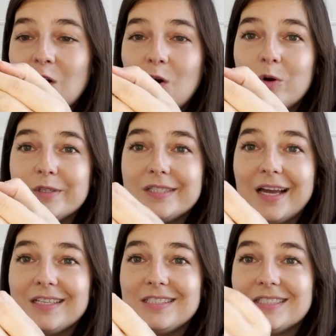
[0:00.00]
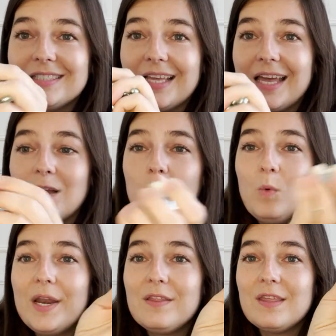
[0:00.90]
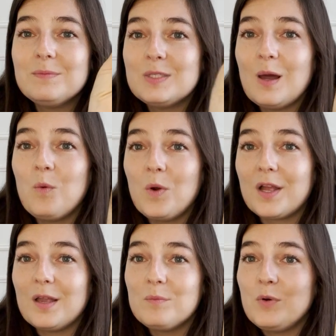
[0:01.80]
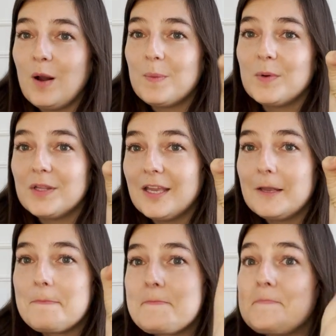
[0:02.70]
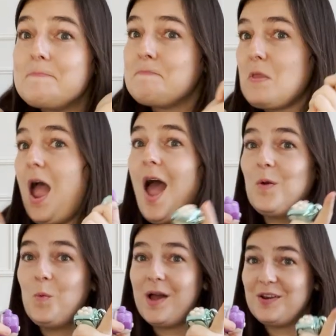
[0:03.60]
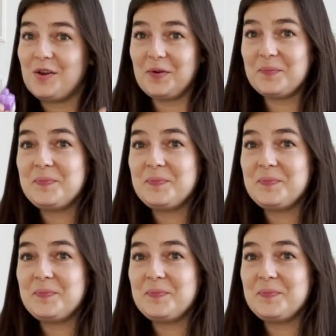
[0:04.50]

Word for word: Or is that just like one of them's not working properly? I wonder.